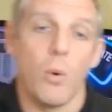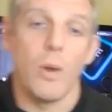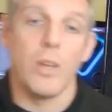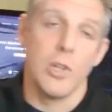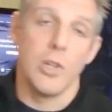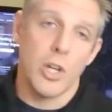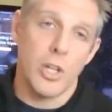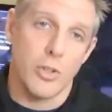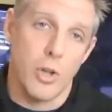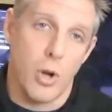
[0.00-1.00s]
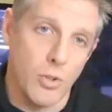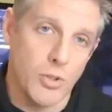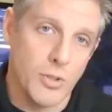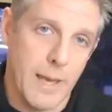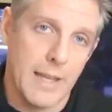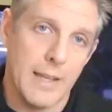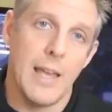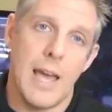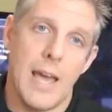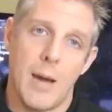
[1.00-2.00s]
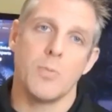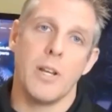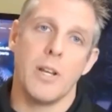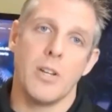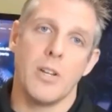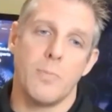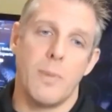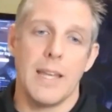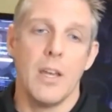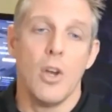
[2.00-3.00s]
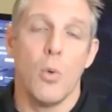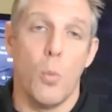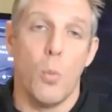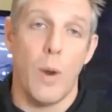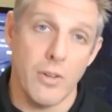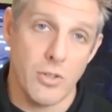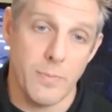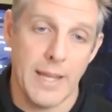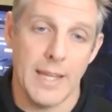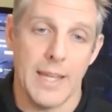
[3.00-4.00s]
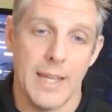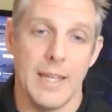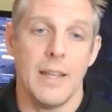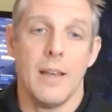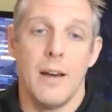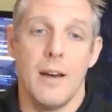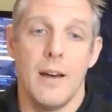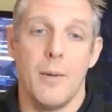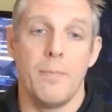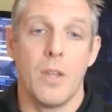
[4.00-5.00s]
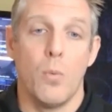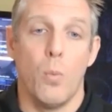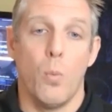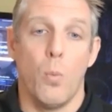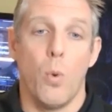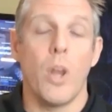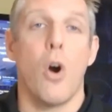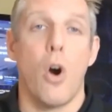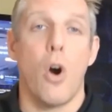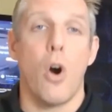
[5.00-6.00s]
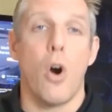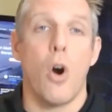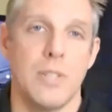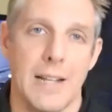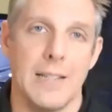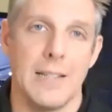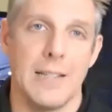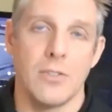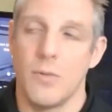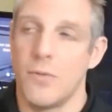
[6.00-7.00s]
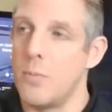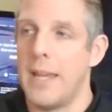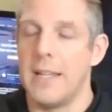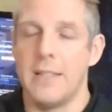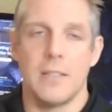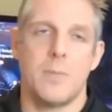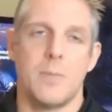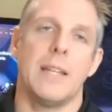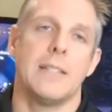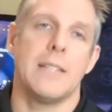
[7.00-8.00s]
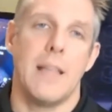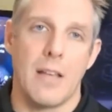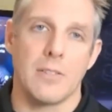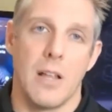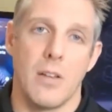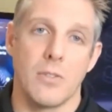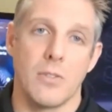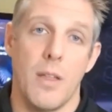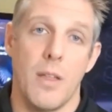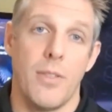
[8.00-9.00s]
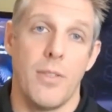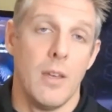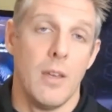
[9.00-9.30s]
to always look at your total spend, how much money you're spending, where you're spending it, what it costs you to get a lead. So if you're spending $10,000 a month,